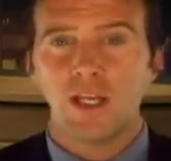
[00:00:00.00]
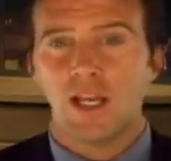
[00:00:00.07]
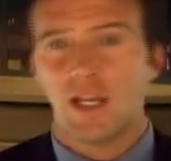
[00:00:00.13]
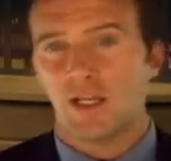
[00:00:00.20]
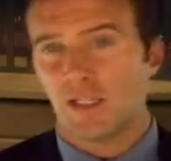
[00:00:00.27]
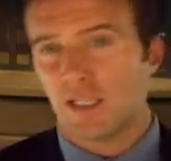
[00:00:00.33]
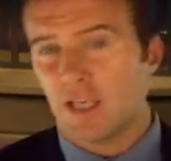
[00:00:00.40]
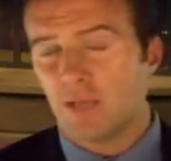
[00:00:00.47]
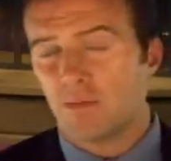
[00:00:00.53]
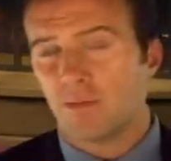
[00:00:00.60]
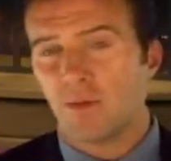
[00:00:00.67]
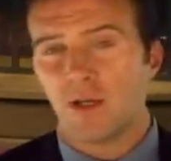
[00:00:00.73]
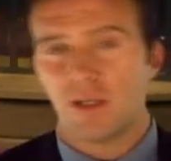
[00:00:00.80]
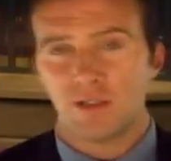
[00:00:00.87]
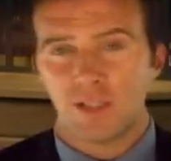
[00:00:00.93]
and to keep them
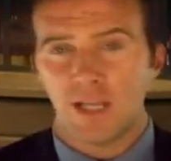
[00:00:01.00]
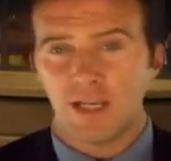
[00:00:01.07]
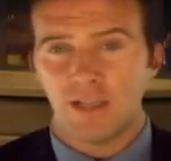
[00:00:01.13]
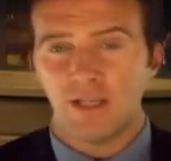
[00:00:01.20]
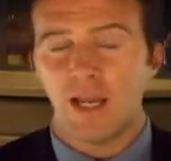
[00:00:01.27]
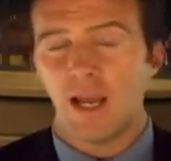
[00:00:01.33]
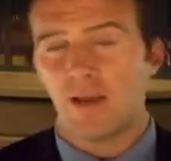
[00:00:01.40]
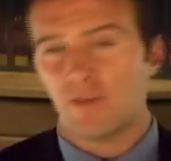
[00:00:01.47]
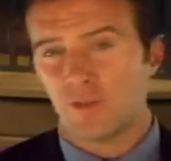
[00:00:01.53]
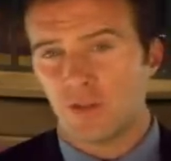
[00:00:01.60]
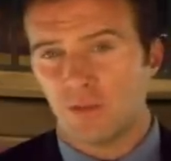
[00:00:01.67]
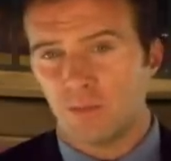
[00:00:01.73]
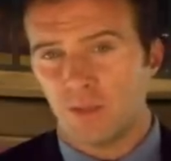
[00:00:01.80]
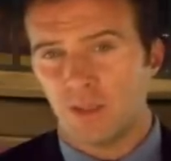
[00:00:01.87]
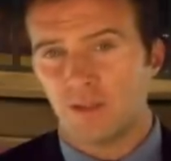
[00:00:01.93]
on Enlighten after
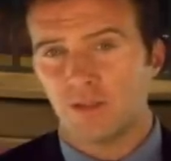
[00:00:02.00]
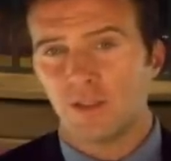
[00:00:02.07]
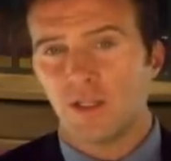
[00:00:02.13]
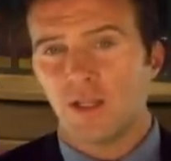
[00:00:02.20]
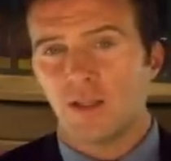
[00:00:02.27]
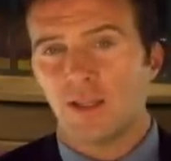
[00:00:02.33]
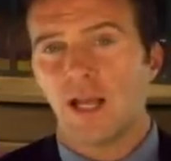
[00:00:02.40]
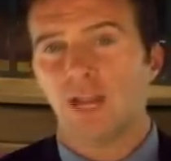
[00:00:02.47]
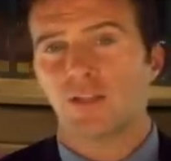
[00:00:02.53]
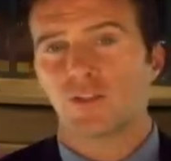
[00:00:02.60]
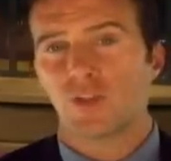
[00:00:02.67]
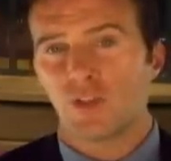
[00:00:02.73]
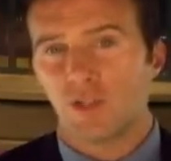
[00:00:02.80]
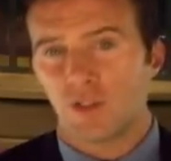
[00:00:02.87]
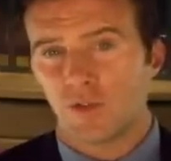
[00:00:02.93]
the peel. That's
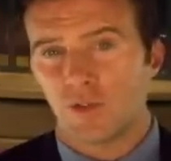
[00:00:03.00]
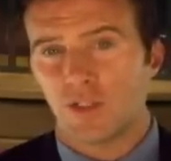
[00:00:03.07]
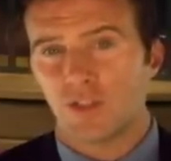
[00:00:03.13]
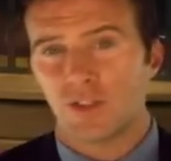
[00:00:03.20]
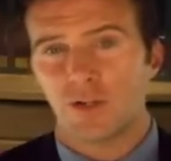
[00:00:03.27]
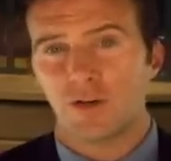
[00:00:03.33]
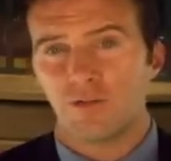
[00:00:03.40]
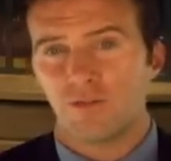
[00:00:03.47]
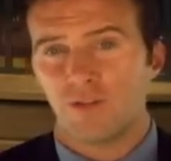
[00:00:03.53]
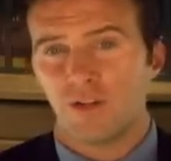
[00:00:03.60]
going to increase their